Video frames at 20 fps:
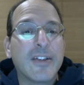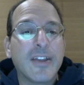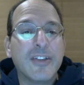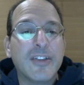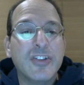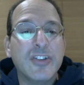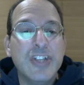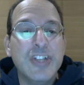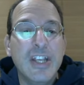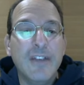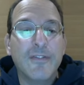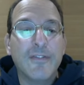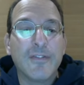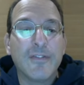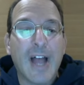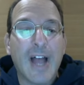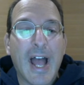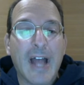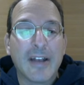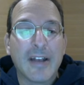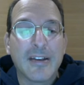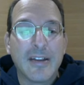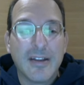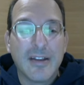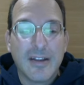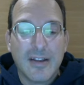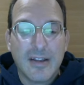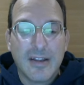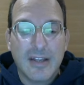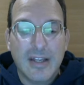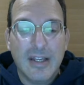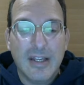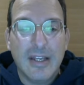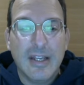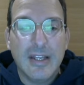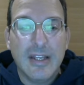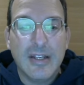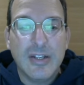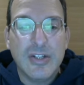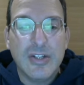That's G flat
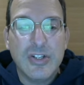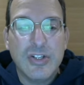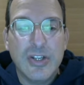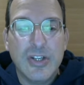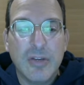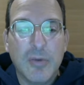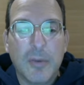in G.